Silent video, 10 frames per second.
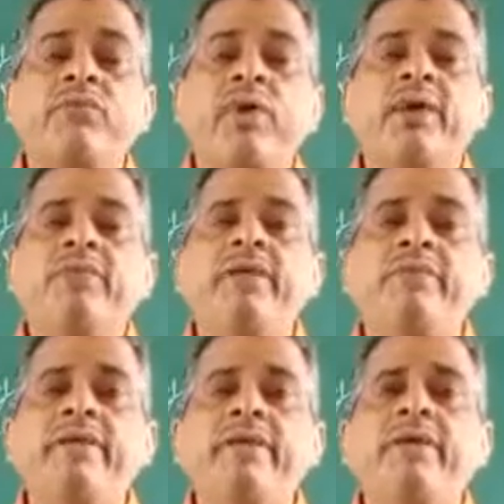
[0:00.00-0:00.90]
what is the
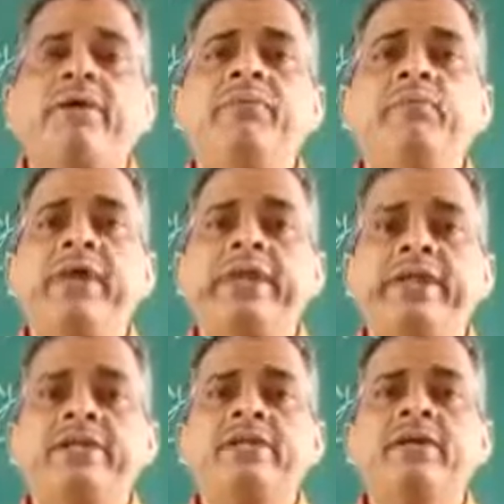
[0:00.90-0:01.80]
meaning of
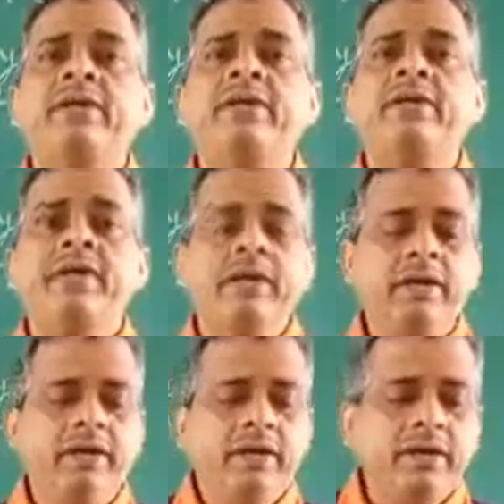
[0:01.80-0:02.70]
query?
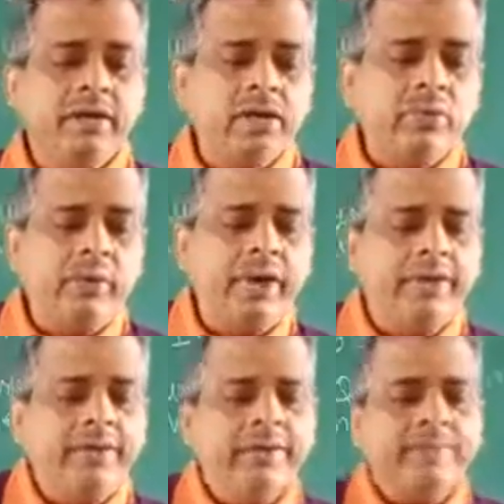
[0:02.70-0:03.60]
Clear?
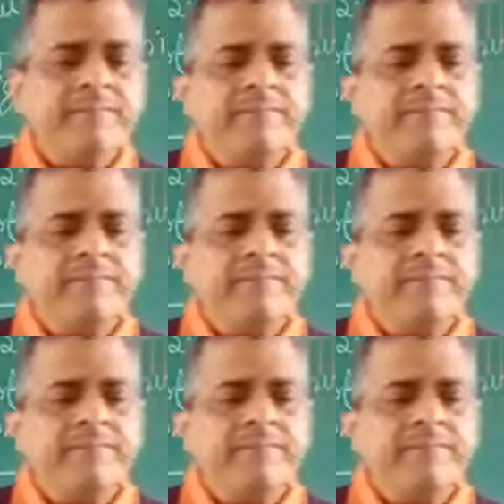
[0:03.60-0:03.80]
Queries